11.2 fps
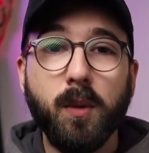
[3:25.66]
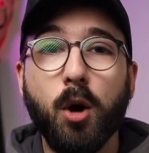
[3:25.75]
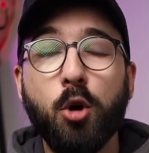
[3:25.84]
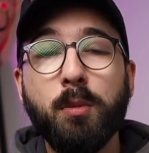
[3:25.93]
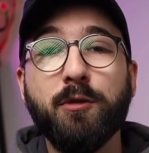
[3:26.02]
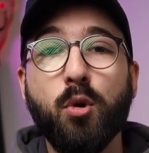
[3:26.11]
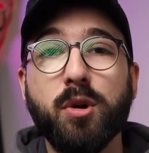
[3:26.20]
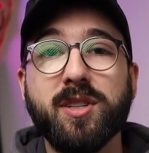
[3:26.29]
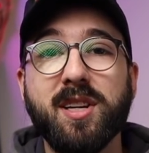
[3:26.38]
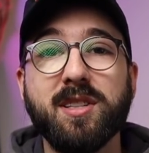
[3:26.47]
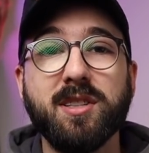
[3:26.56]
Omm, of
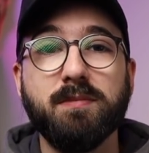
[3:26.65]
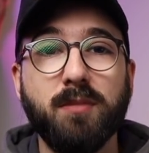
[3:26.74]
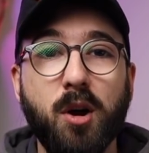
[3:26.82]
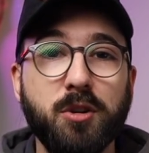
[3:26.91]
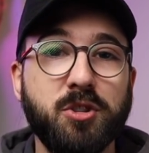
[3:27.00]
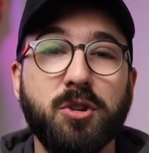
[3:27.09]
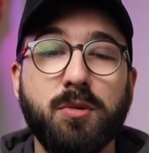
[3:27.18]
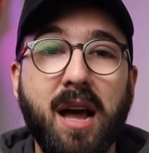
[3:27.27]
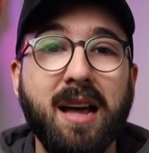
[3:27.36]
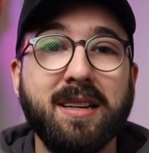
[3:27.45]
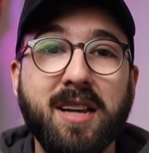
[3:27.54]
course, has also
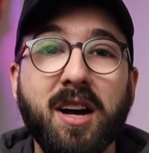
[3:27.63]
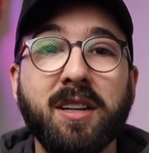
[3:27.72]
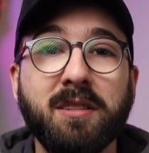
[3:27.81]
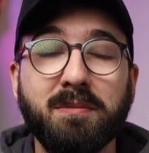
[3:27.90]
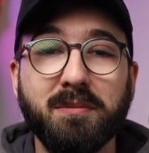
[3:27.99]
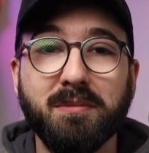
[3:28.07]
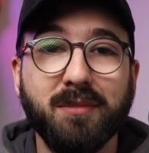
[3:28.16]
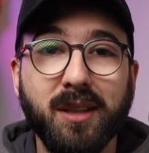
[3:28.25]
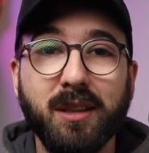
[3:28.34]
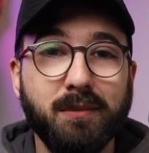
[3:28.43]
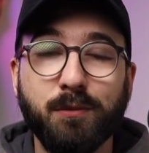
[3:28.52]
not done
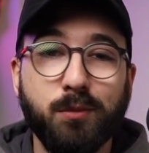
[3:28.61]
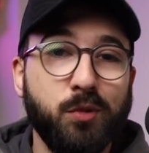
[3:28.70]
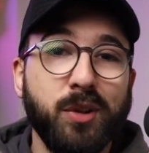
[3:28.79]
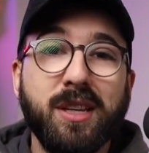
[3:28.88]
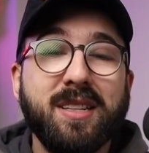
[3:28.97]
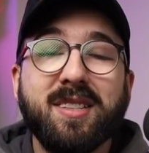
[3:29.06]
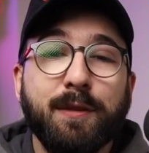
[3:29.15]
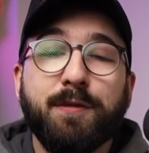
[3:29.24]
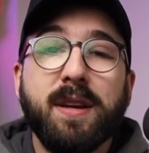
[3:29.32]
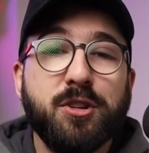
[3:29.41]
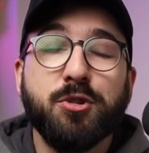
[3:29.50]
releasing
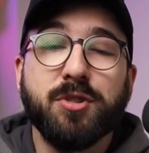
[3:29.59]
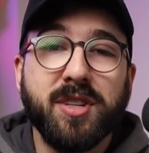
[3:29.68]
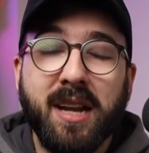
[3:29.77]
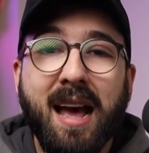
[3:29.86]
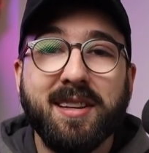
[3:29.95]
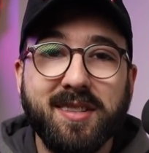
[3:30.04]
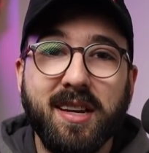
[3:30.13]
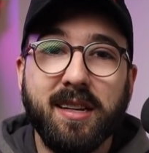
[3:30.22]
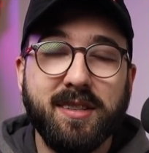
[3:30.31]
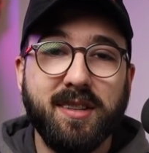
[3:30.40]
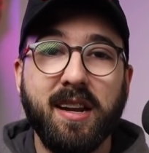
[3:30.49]
features and
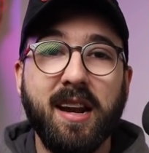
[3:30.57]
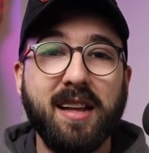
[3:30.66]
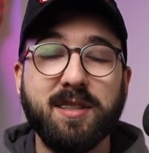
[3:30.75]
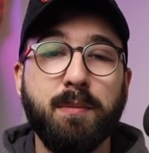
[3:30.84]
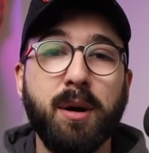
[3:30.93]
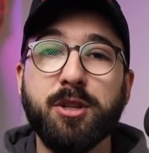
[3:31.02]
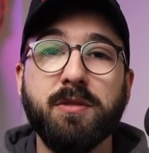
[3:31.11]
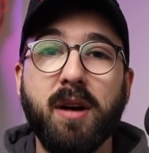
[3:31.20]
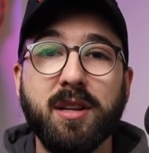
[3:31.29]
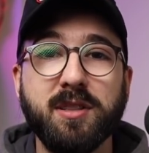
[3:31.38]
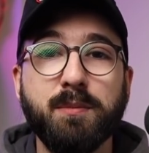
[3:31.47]
assets, and it has a bunch
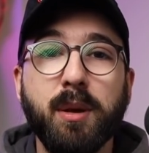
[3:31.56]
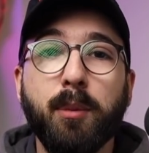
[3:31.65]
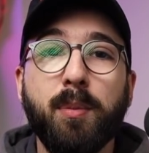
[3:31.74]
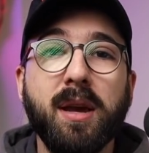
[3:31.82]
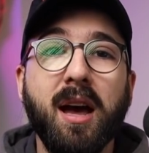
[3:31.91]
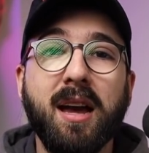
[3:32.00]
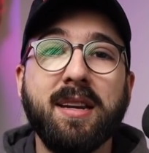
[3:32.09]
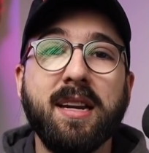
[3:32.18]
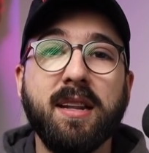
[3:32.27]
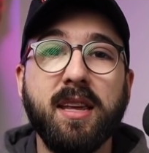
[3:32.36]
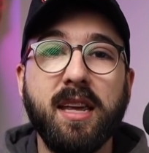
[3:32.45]
of awesome people behind
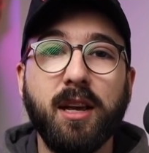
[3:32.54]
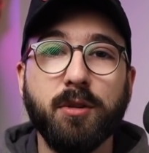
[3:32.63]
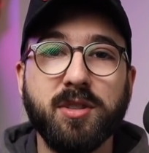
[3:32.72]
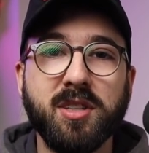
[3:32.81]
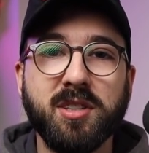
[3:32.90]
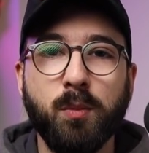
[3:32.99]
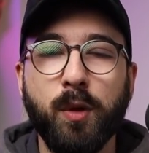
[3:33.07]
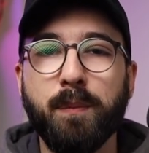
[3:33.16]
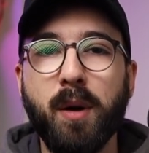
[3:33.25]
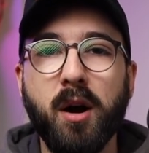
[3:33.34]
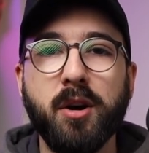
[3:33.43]
it in the ecosystem
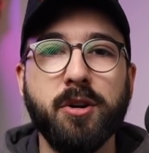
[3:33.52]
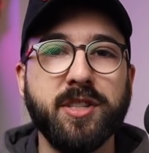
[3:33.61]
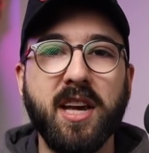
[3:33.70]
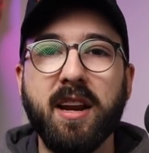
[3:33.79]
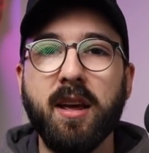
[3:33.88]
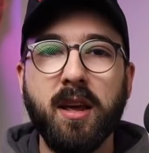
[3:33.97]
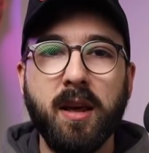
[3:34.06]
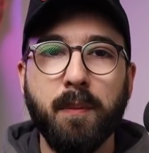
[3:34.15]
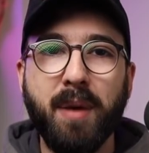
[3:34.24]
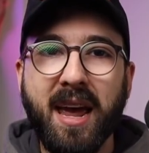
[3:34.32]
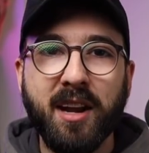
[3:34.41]
with partners at
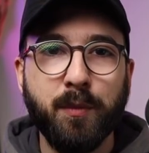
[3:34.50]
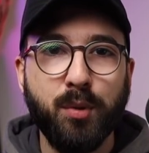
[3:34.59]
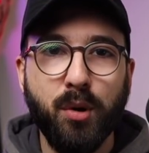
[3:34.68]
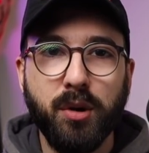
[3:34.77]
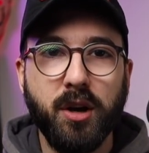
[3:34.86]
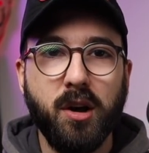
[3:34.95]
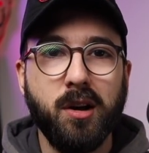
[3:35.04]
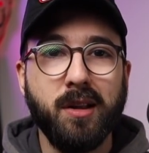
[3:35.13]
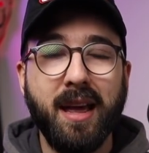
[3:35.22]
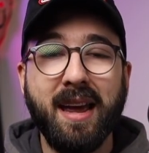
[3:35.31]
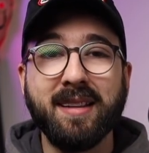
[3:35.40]
Band
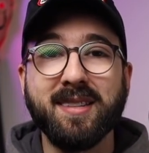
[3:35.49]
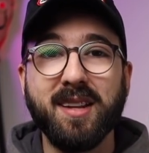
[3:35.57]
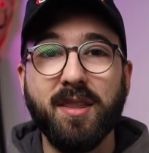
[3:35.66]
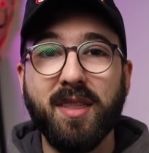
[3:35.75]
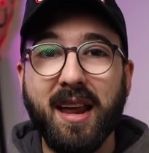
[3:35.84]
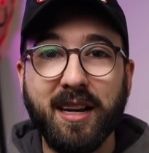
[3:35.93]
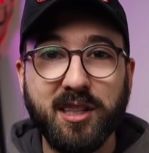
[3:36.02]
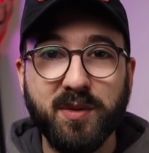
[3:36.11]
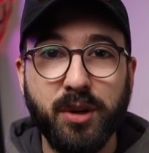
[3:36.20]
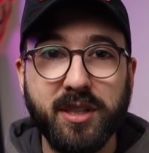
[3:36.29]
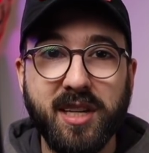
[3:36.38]
Protocol and Synthetics,
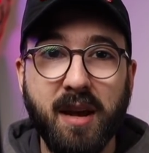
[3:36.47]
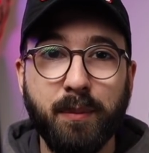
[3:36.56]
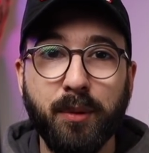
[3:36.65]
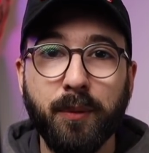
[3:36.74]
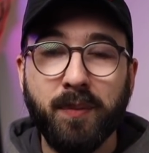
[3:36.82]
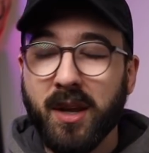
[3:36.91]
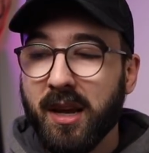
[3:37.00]
for example.